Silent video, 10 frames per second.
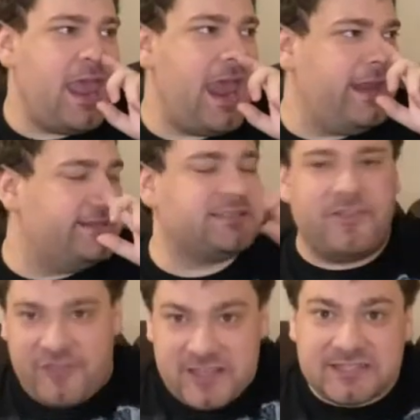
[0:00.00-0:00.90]
and it's
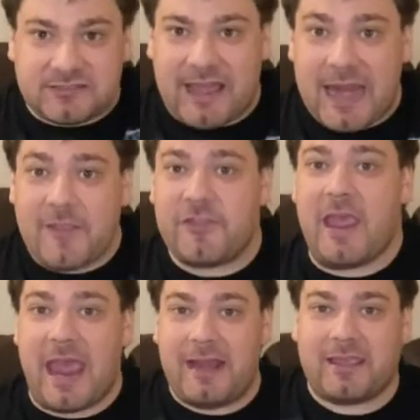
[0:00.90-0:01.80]
this length,
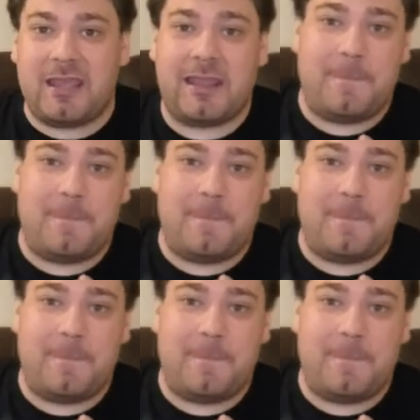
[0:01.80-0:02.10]
and it can